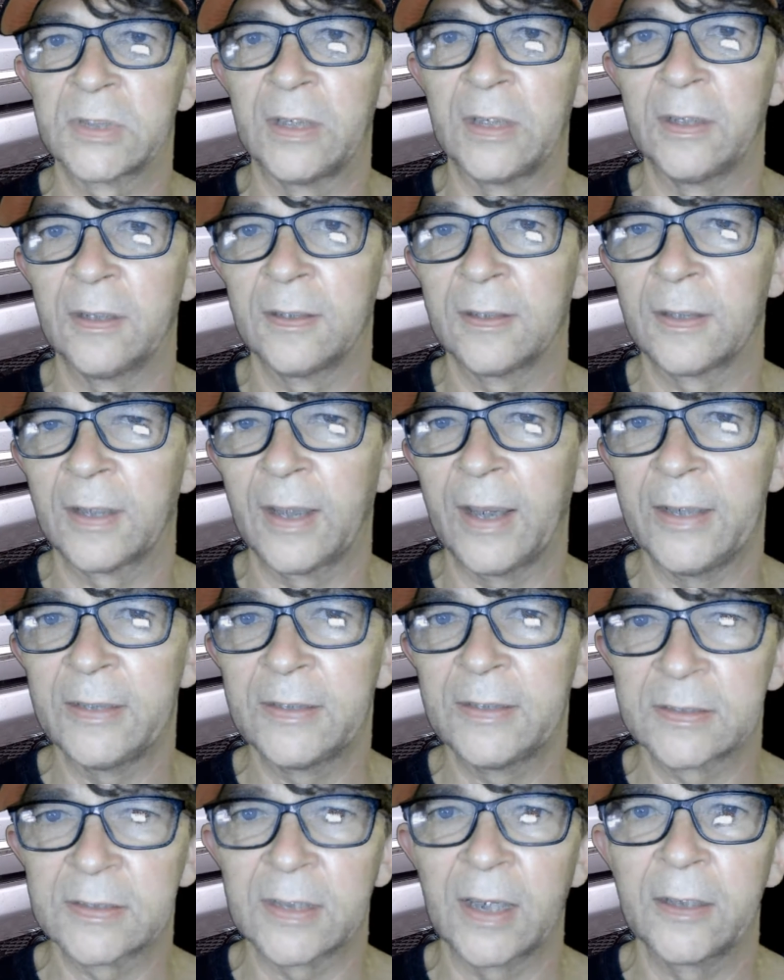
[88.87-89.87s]
and I
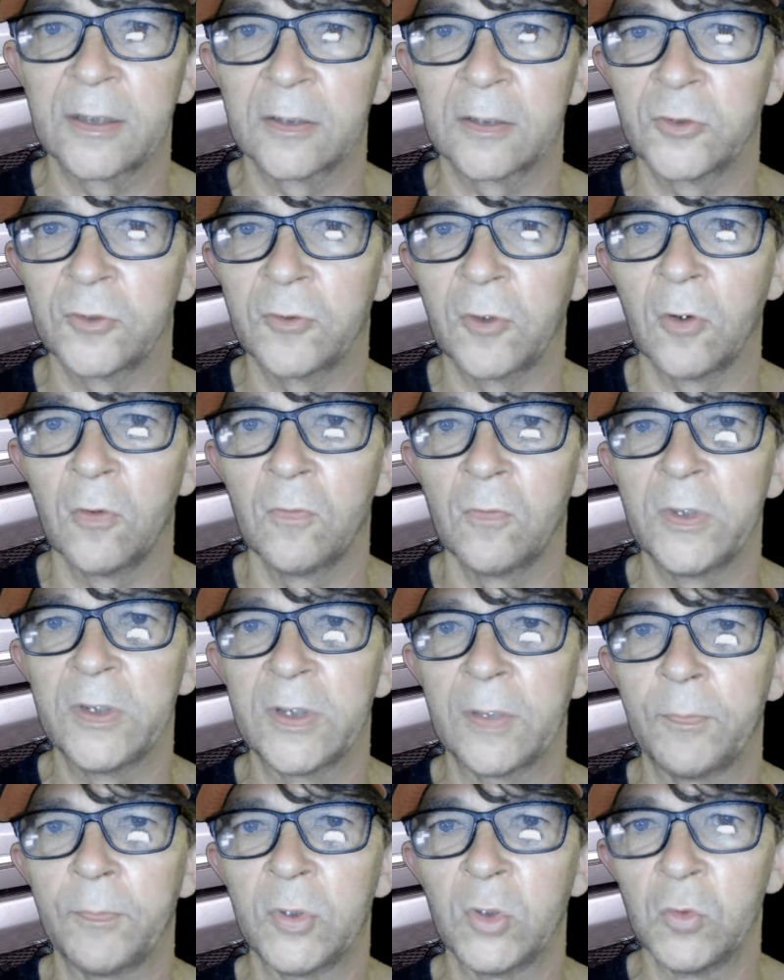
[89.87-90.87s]
decided to go with
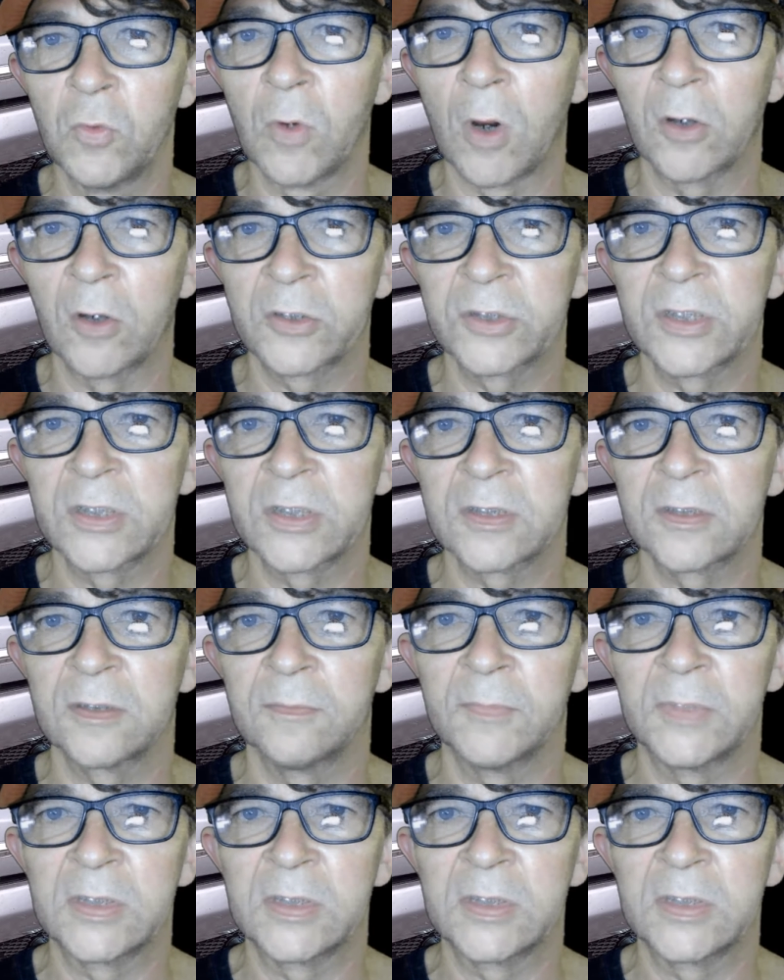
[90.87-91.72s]
a Blue Ox system.